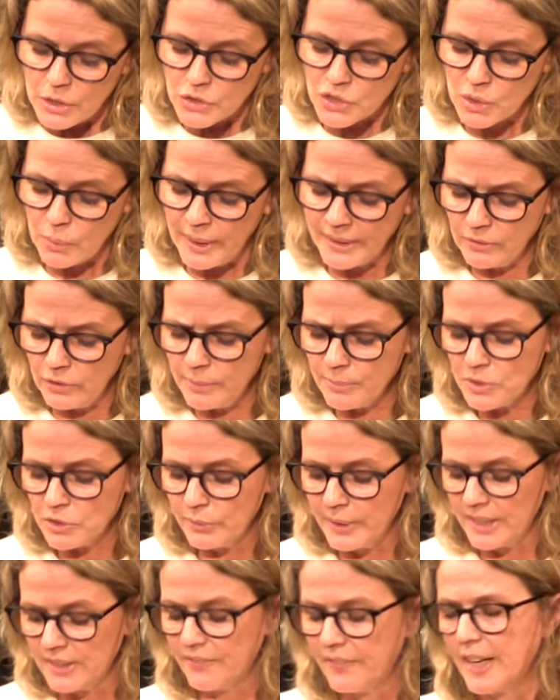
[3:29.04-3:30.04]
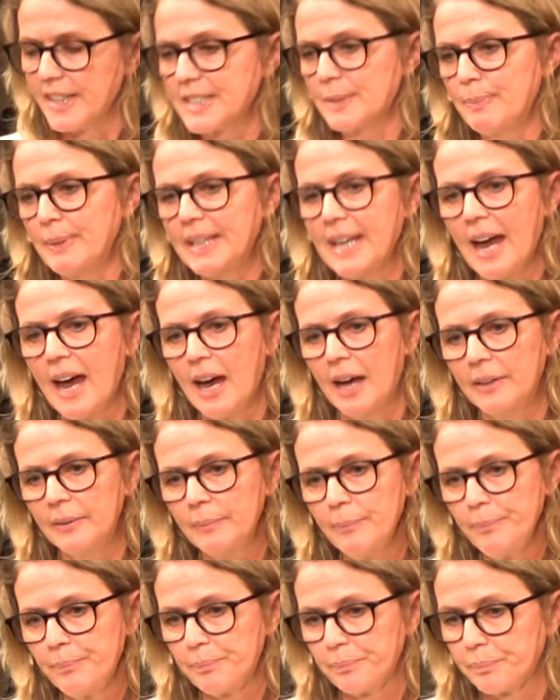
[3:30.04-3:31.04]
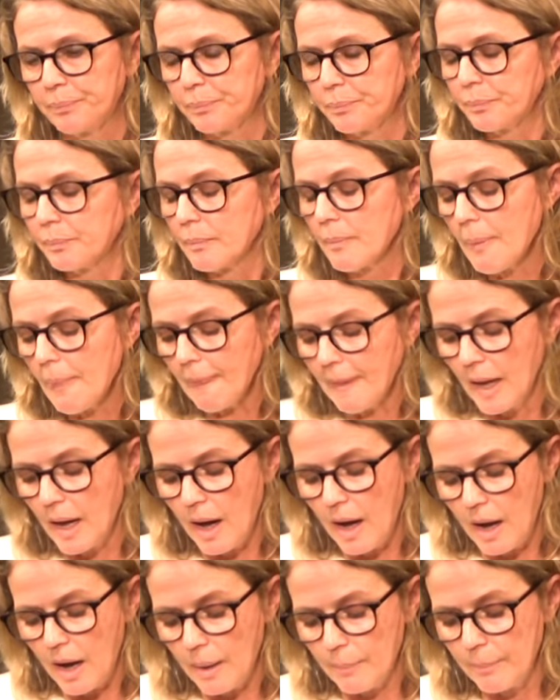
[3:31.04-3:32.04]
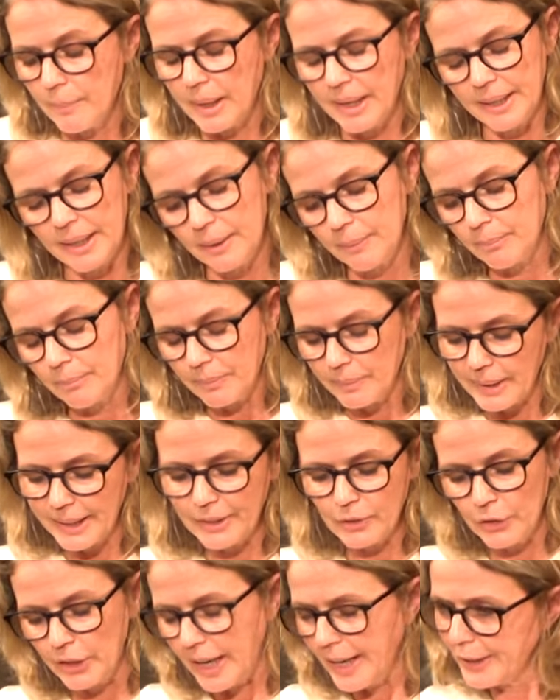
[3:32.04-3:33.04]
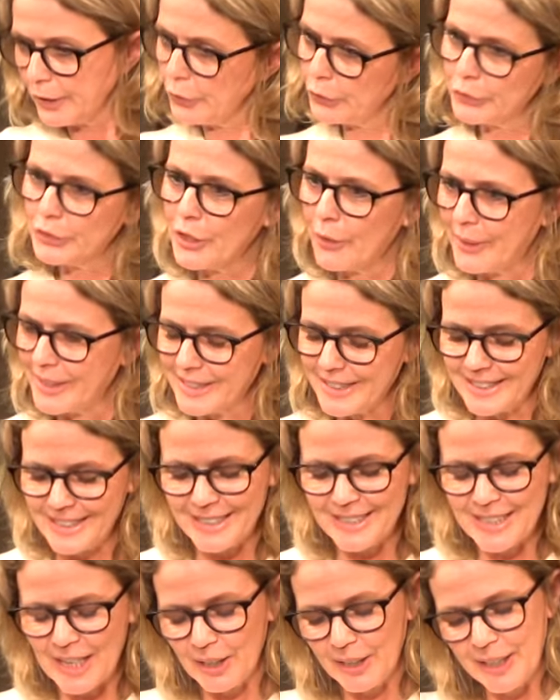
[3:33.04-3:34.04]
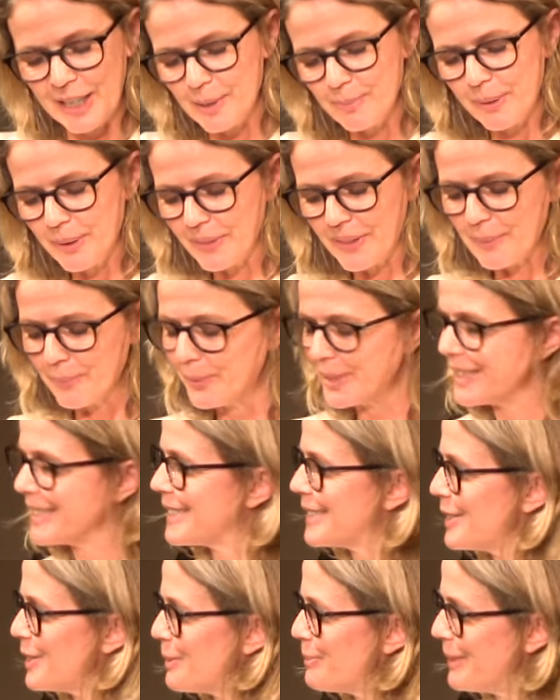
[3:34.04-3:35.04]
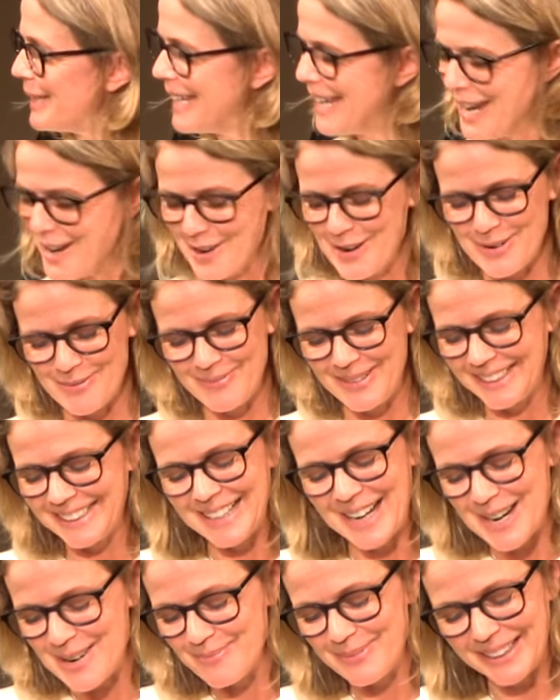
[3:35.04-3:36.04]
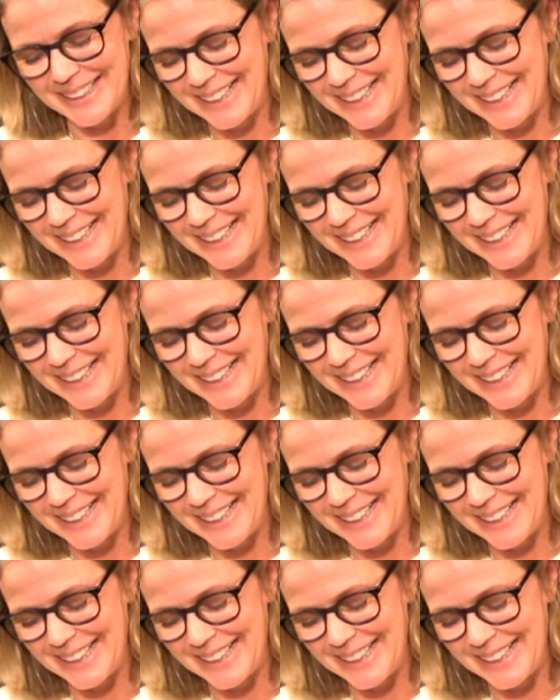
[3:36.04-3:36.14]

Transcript: So when Room to Read first began, I could go into detail here, but then we'd still be here at midnight.